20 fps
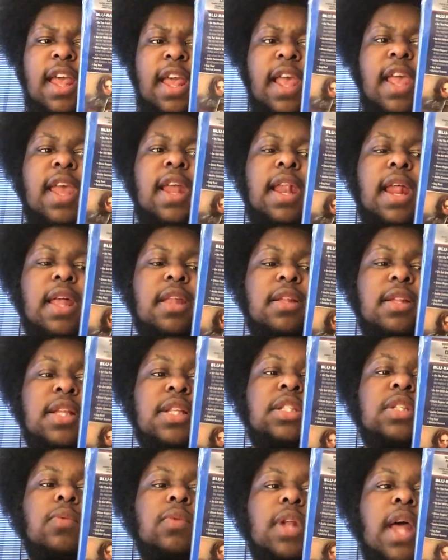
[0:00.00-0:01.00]
And
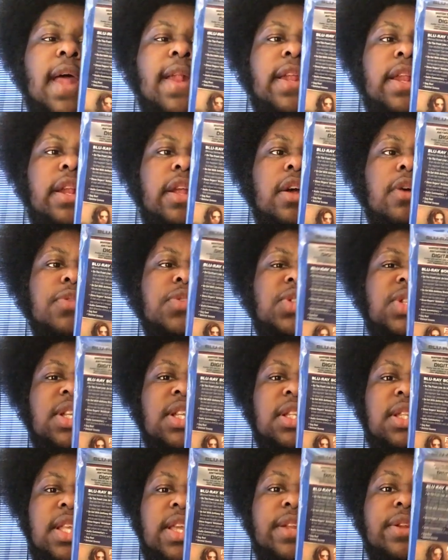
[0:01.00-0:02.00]
this one I didn't go see
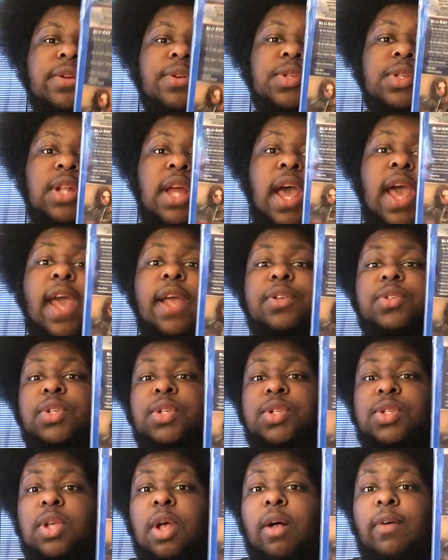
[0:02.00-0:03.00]
in theaters, and I
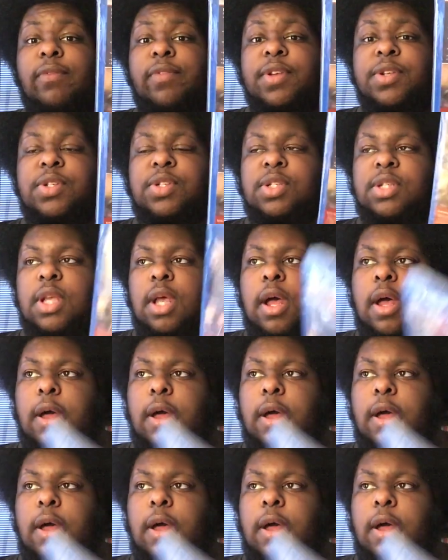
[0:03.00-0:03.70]
actually saw this